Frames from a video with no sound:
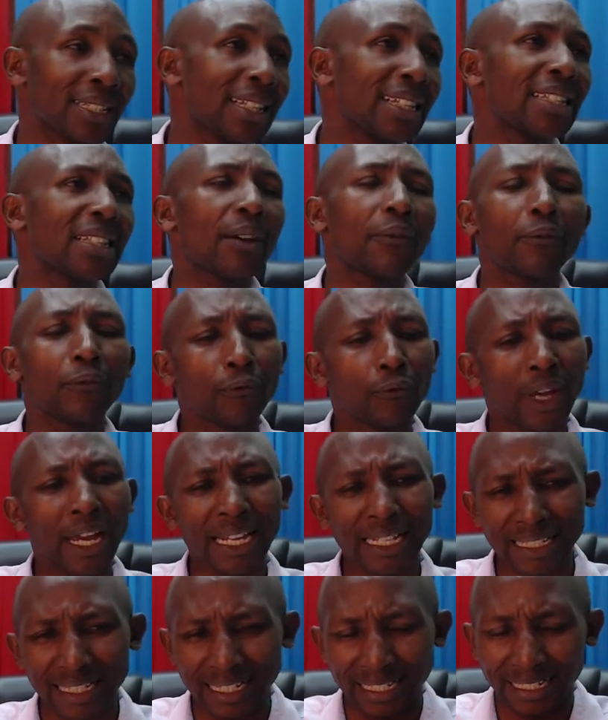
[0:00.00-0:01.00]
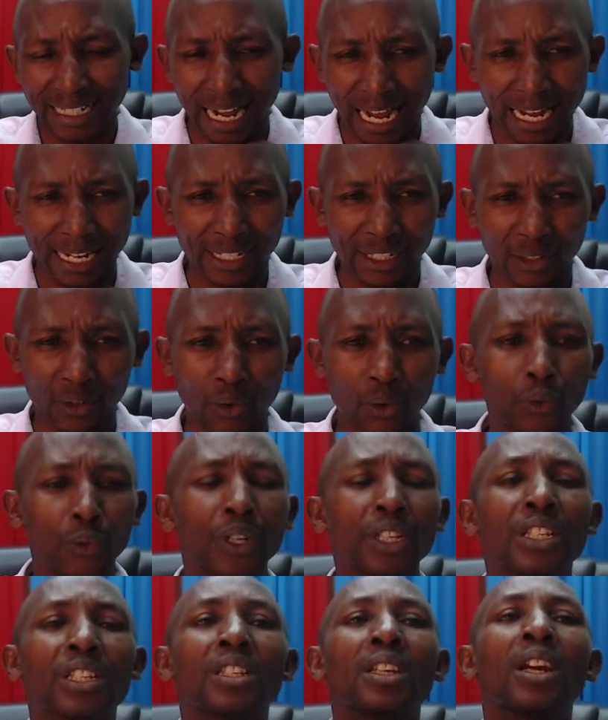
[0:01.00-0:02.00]
There is an excellent article
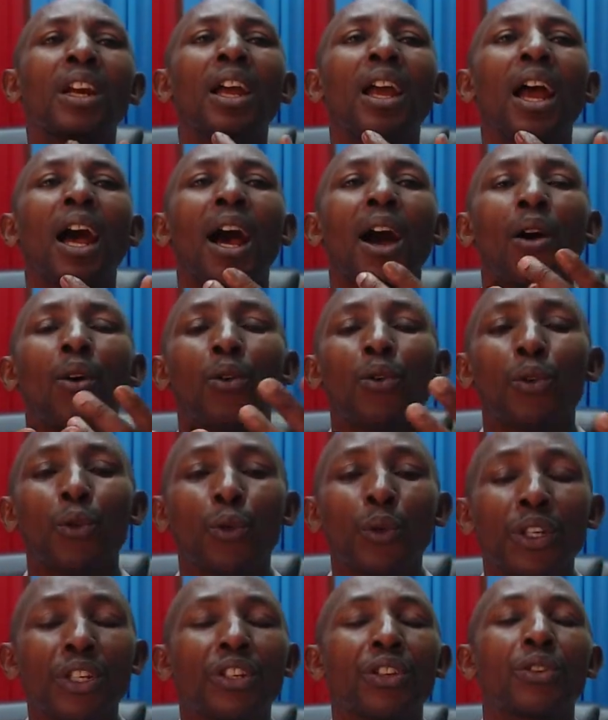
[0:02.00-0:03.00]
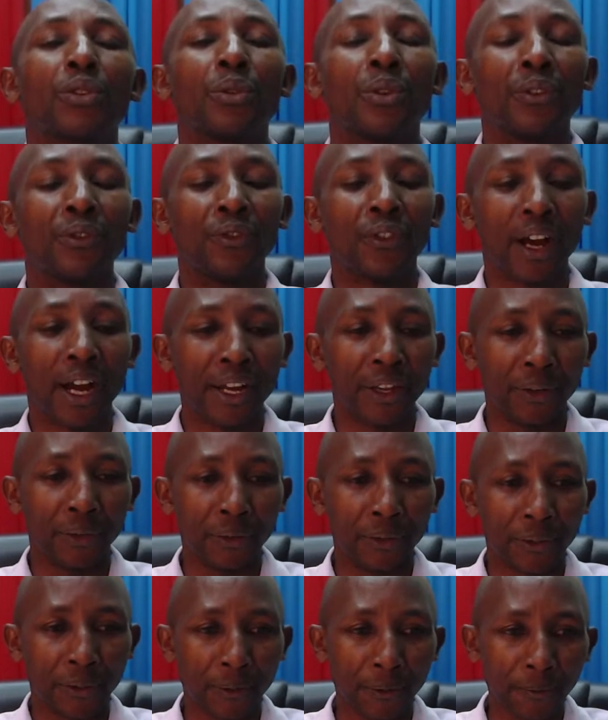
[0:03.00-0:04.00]
which I would wish to refer
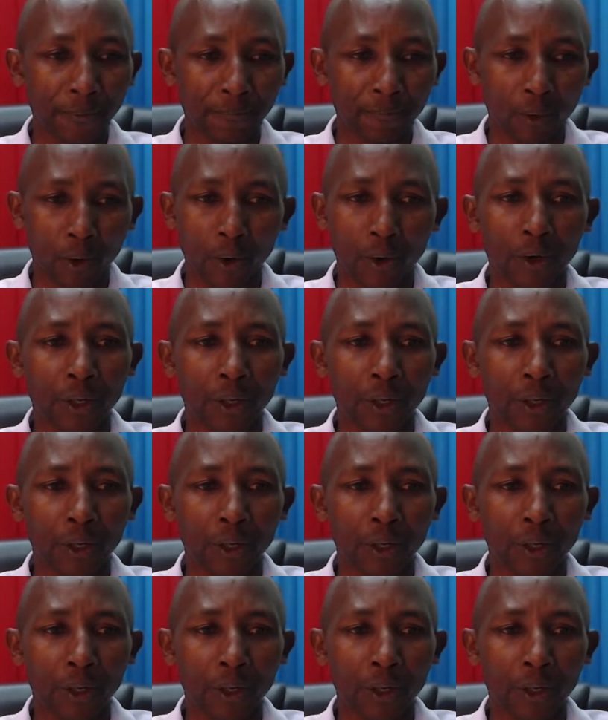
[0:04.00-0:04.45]
you to,